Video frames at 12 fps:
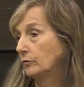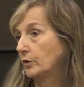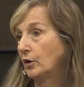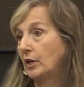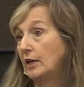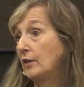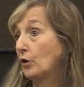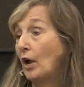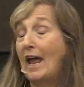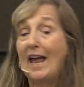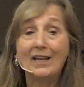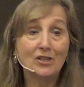they're getting their
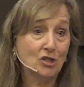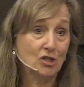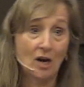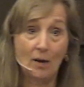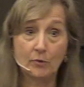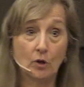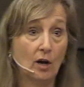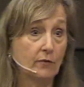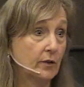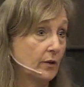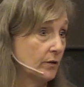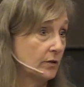heads chopped off
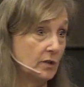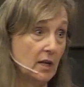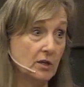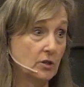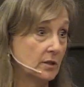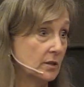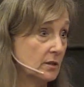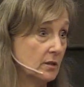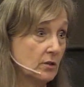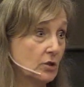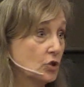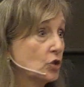in other nations.
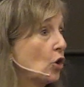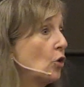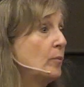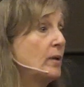There's so